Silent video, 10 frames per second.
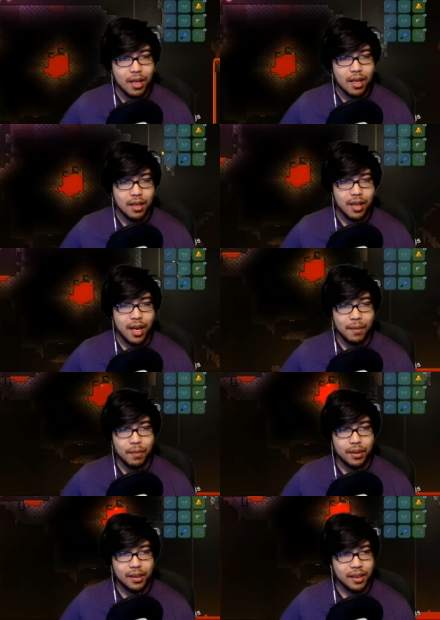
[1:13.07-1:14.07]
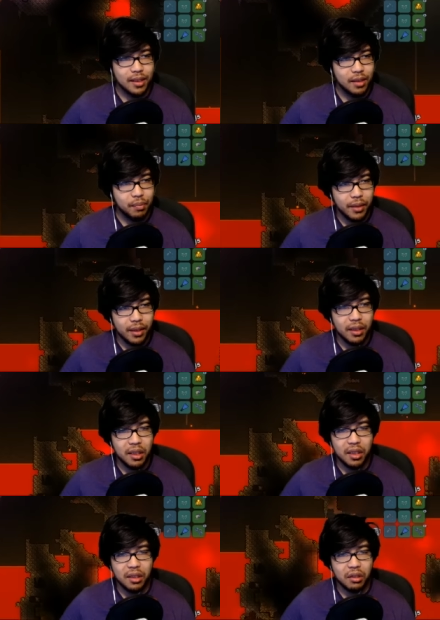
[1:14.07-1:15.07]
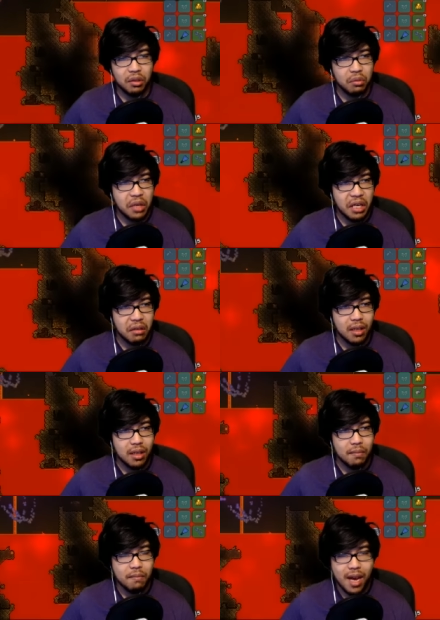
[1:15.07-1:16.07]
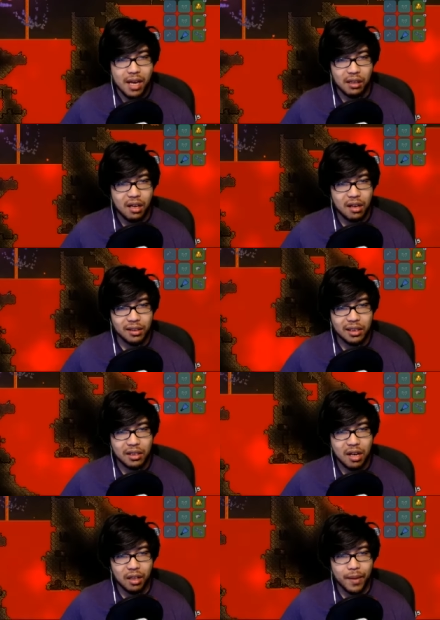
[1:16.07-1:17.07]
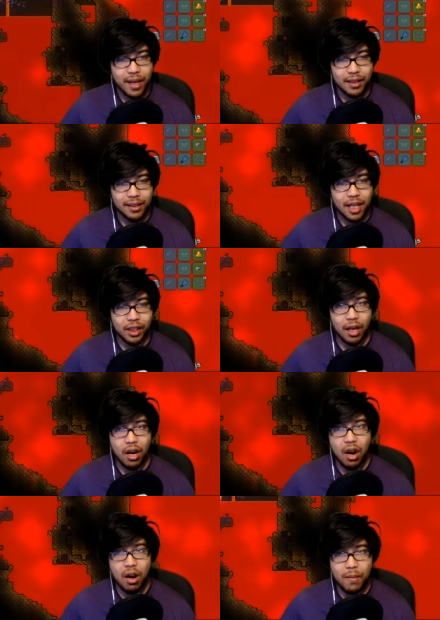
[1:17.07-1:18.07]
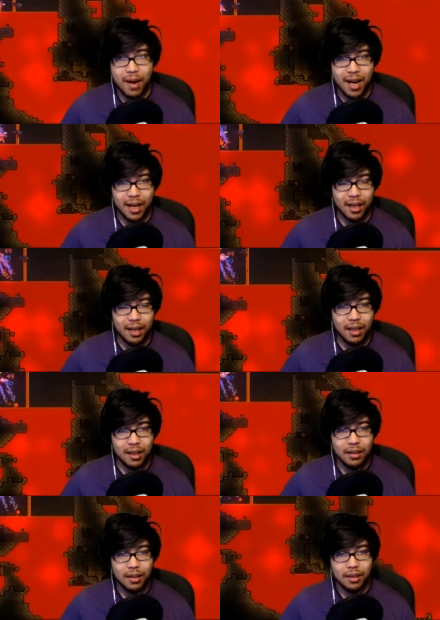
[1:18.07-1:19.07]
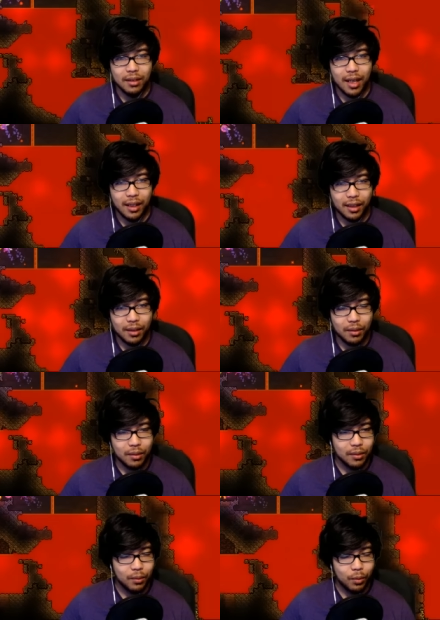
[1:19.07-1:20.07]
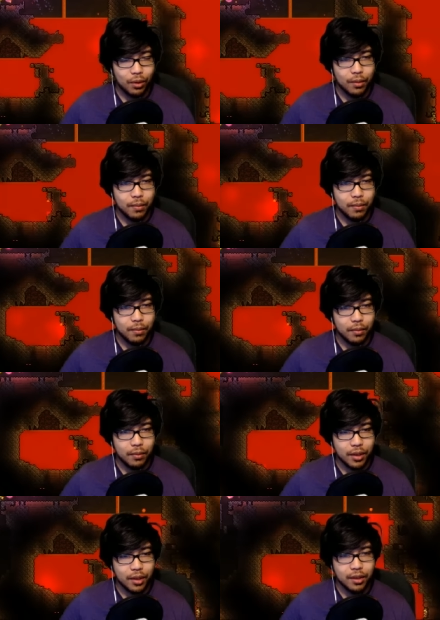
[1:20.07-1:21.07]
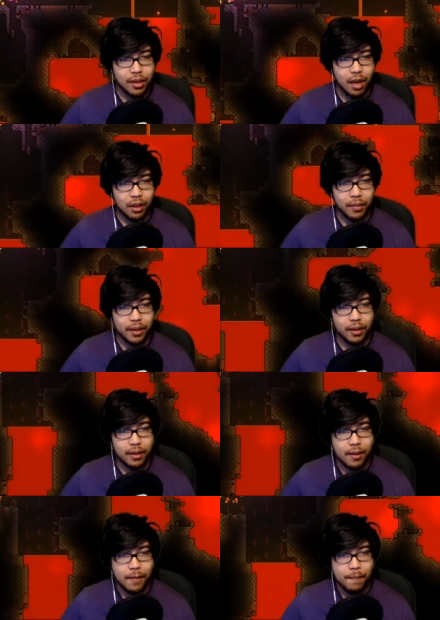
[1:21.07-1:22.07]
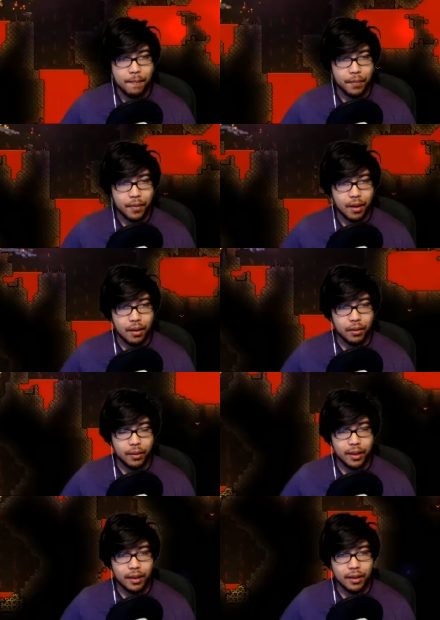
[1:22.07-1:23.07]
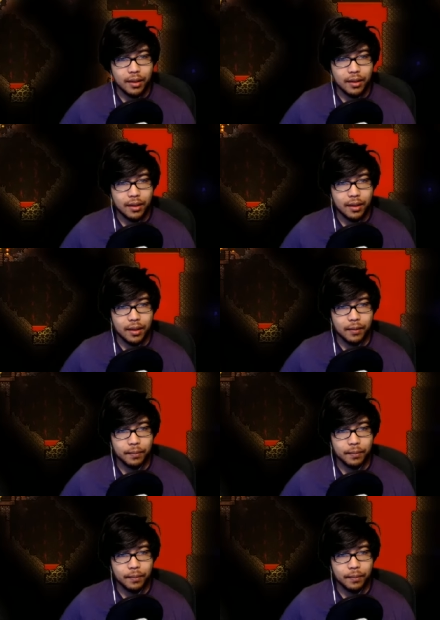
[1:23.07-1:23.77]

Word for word: 10% speed, crit, mana cost, and knockback. It's actually- OH MY GOD! That little worm just knocked me all the way into the thing.